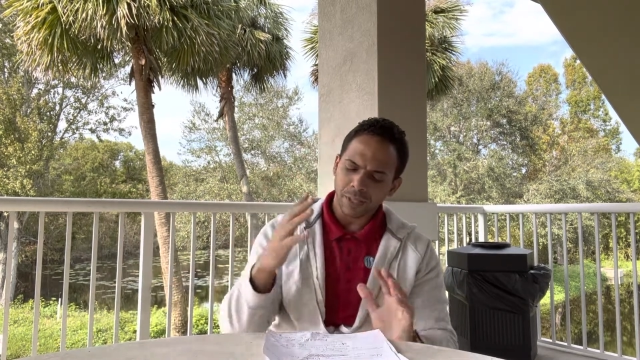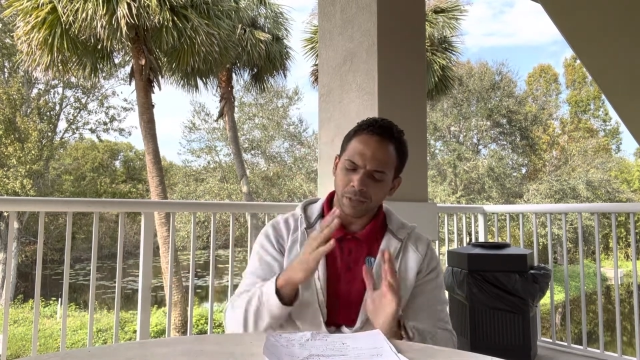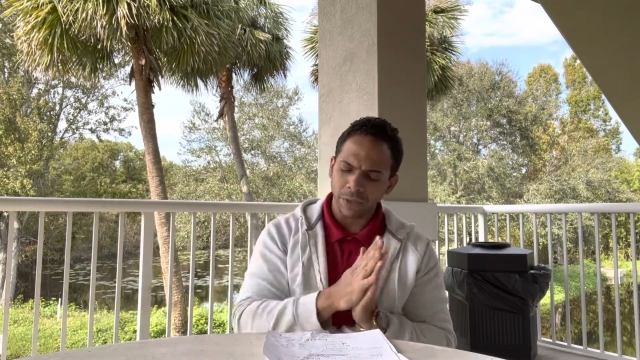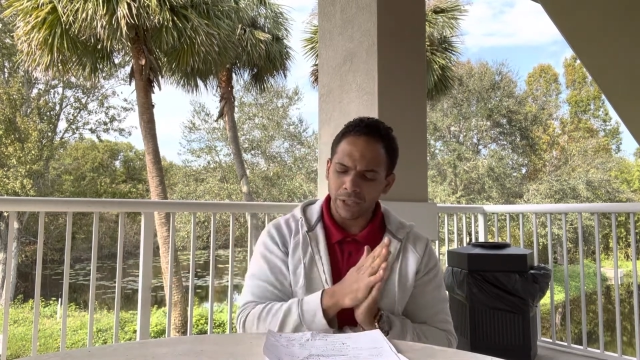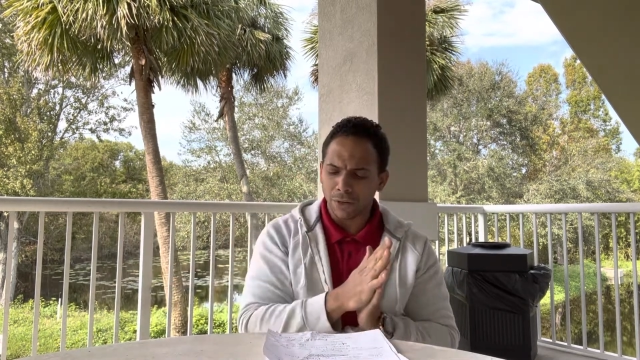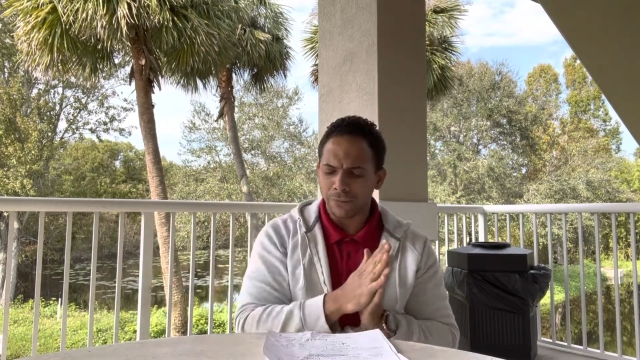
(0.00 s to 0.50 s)

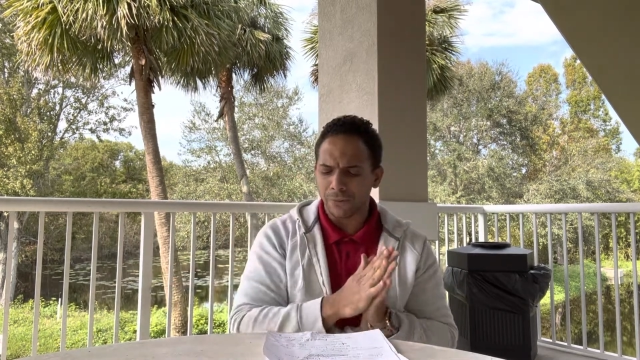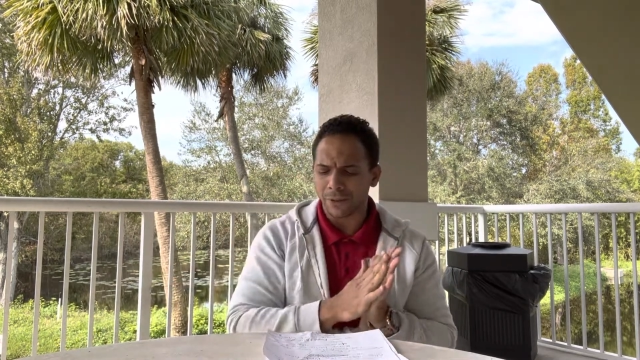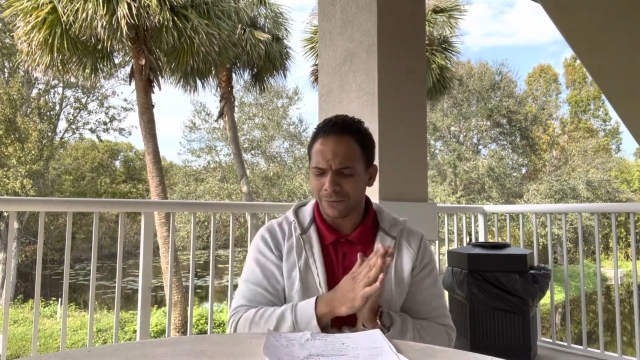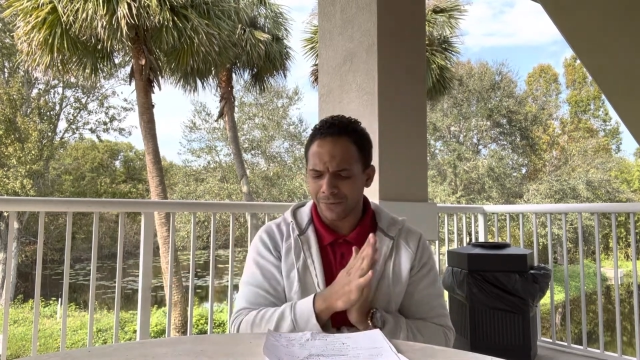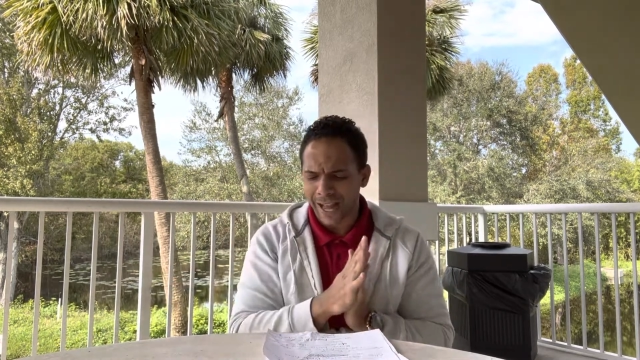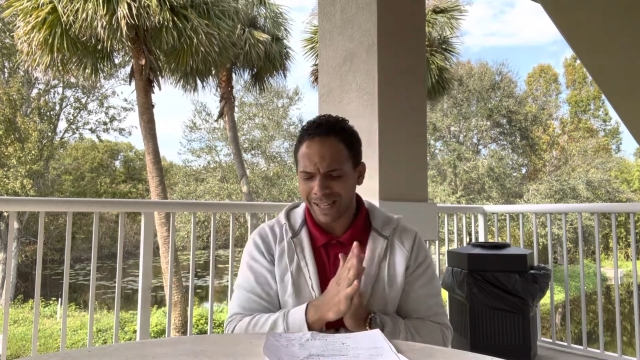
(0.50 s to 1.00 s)
We know for a
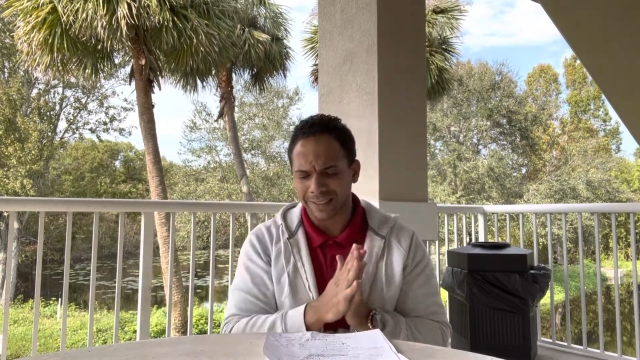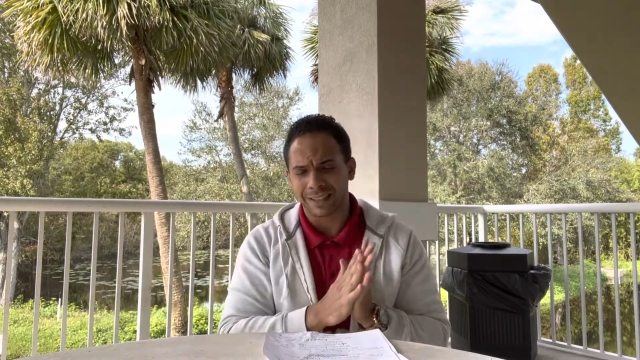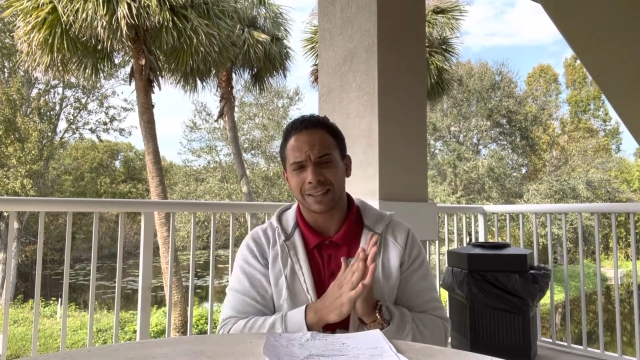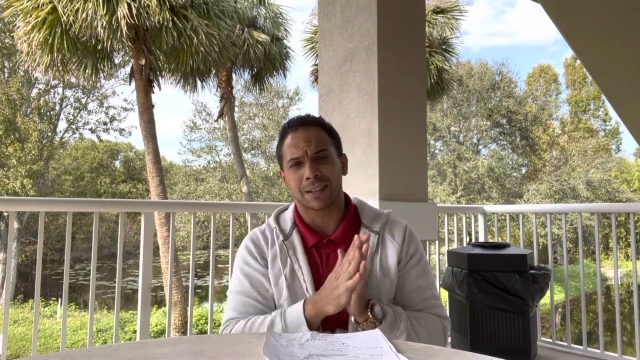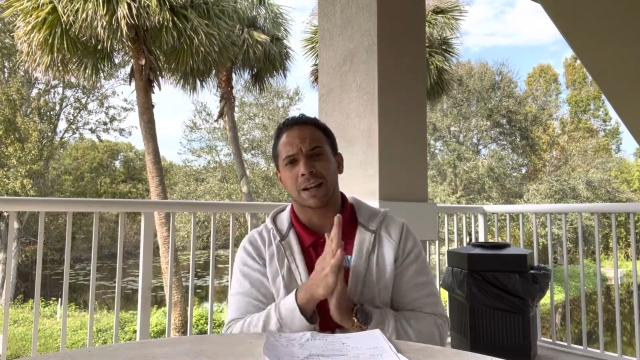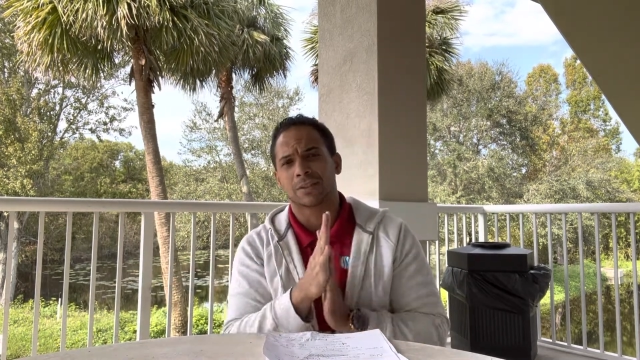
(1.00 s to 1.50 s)
fact that
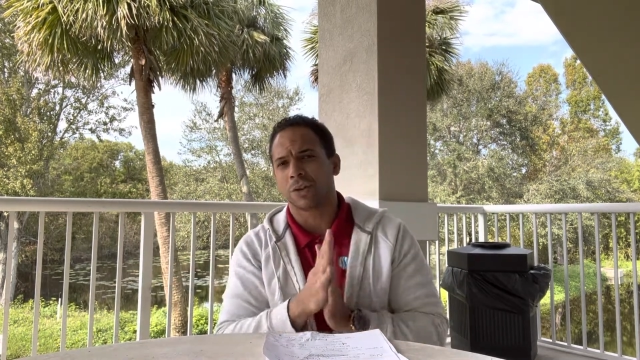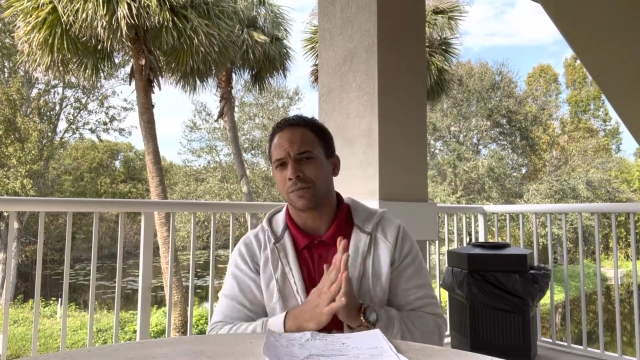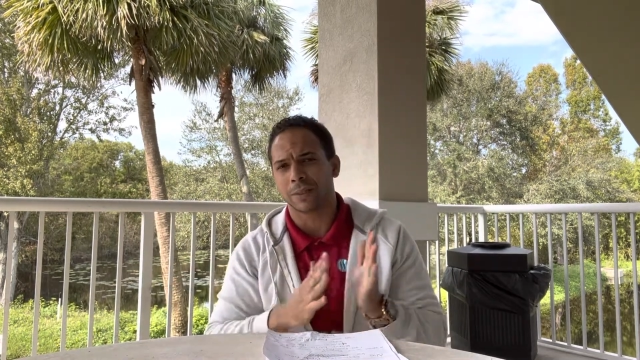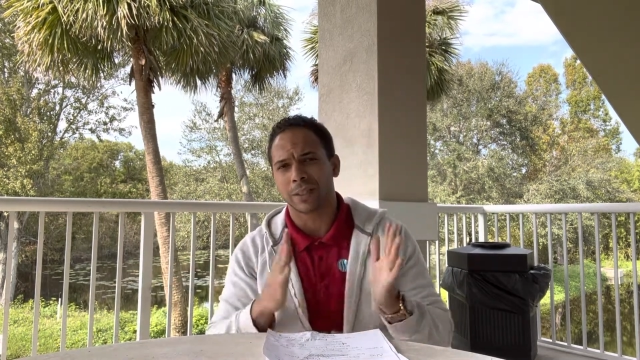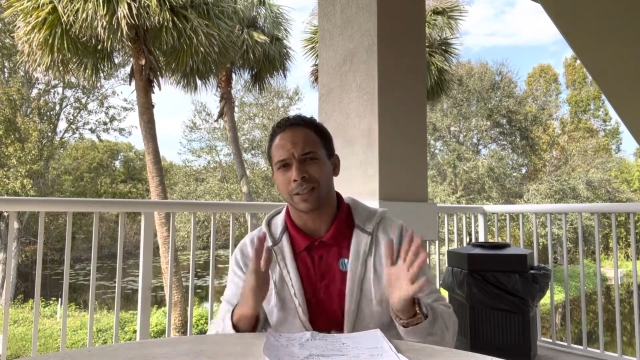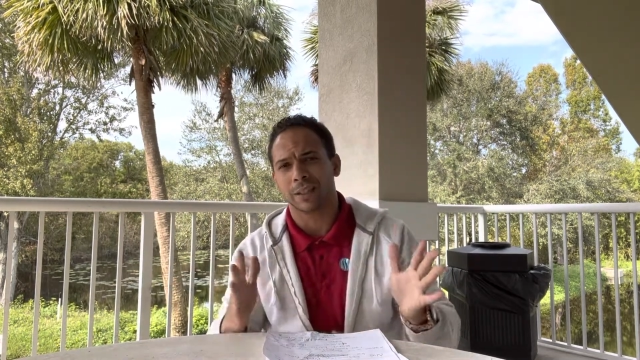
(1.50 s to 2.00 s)
the
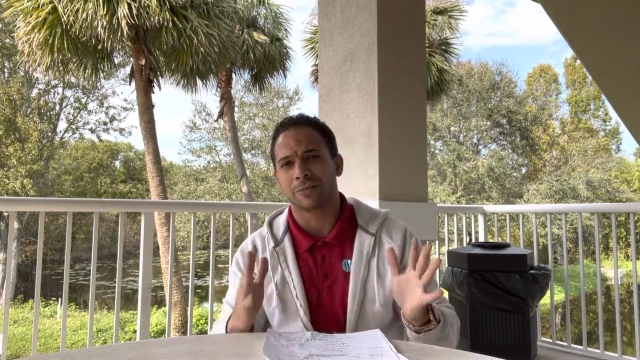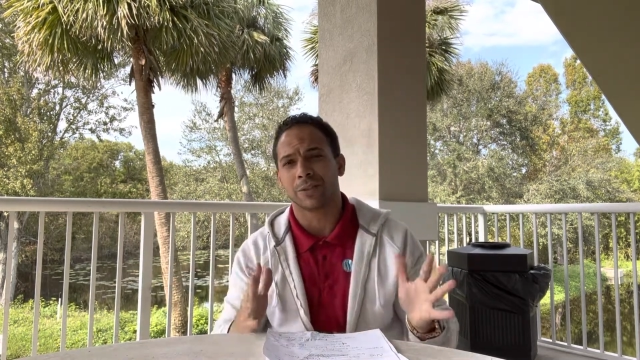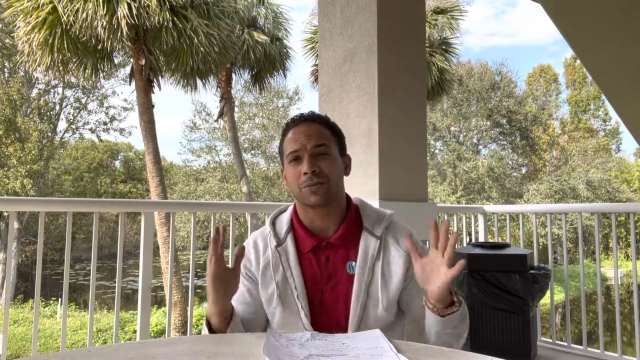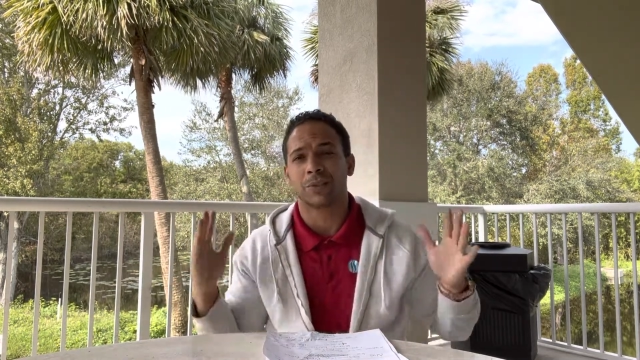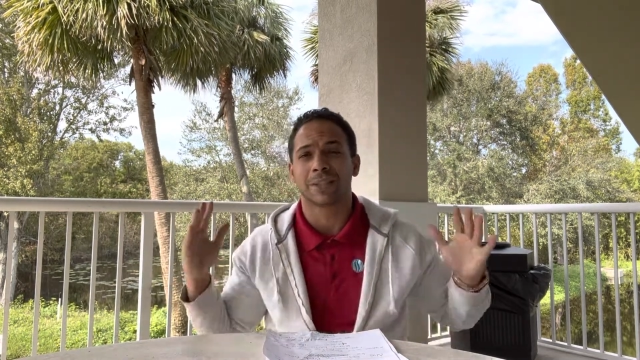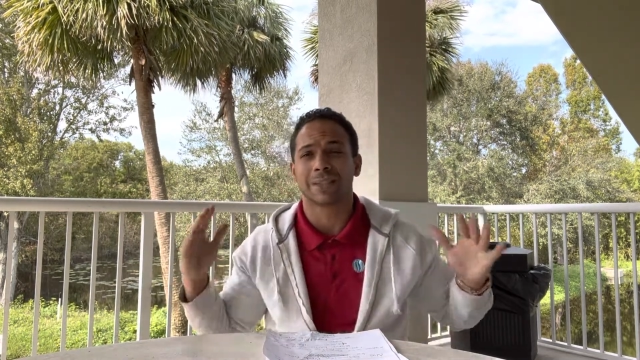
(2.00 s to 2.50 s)
October
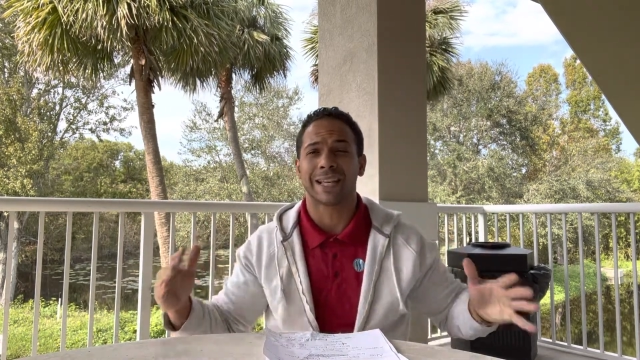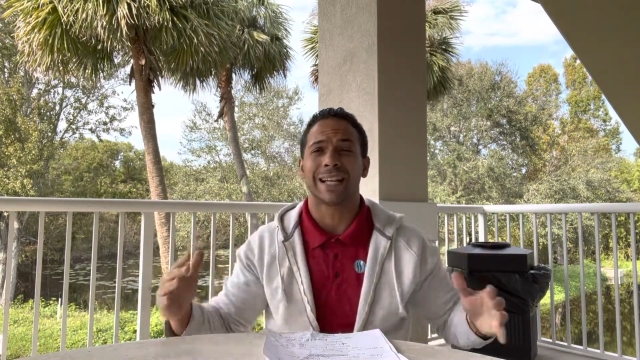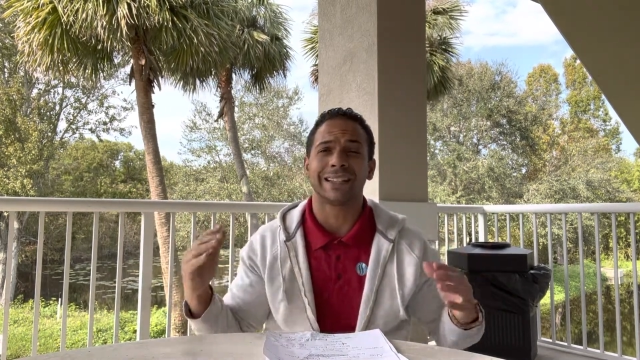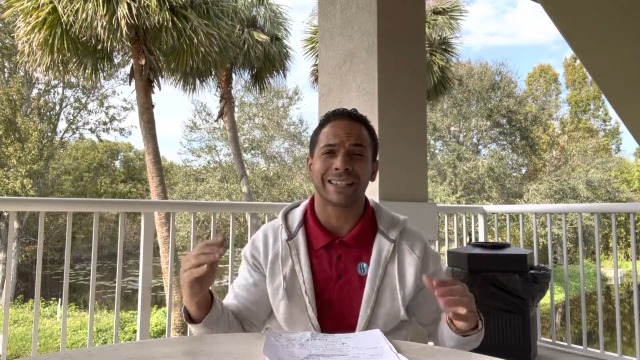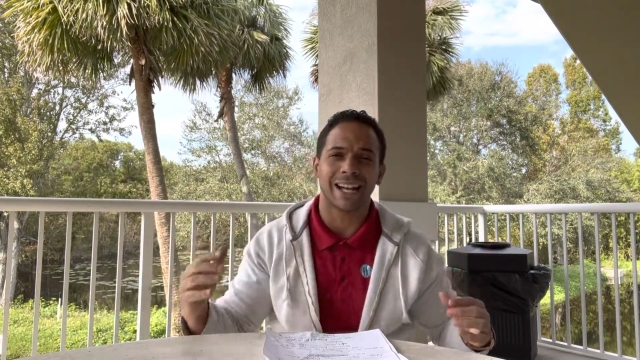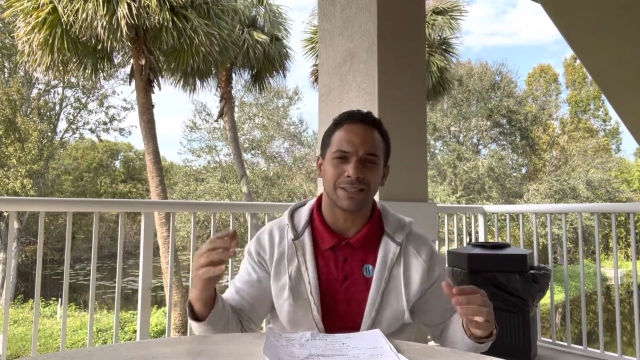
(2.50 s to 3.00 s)
deliveries was
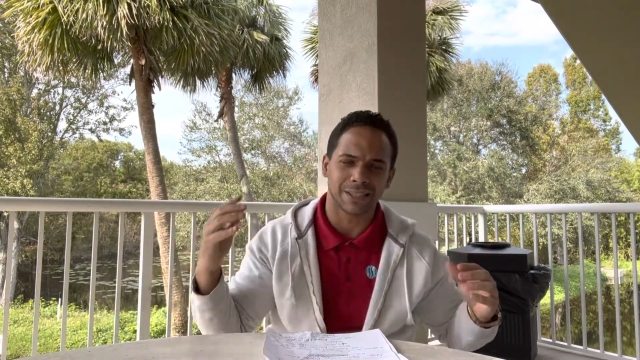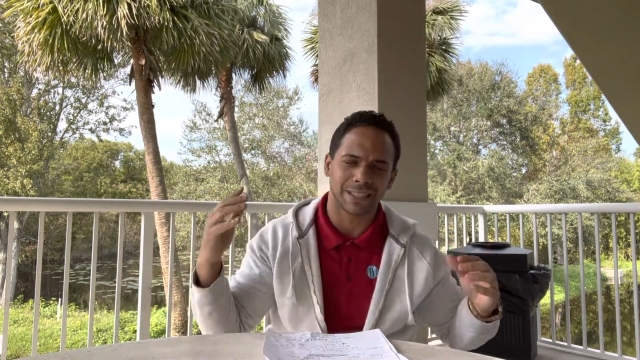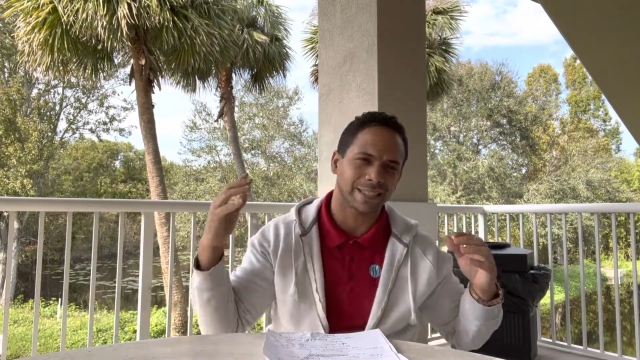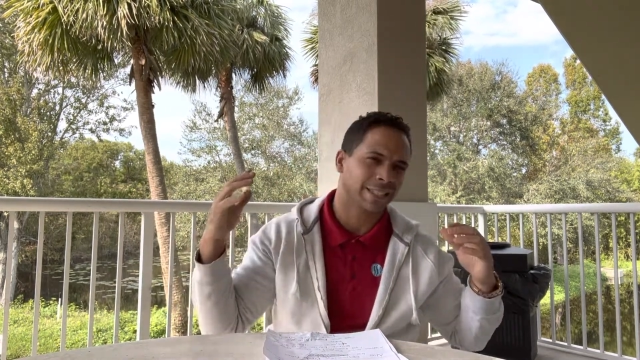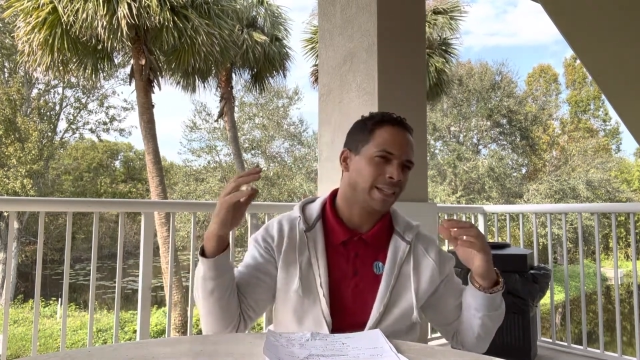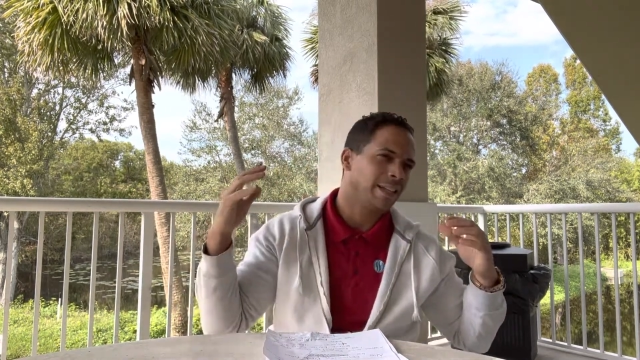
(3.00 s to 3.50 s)
ten thousand.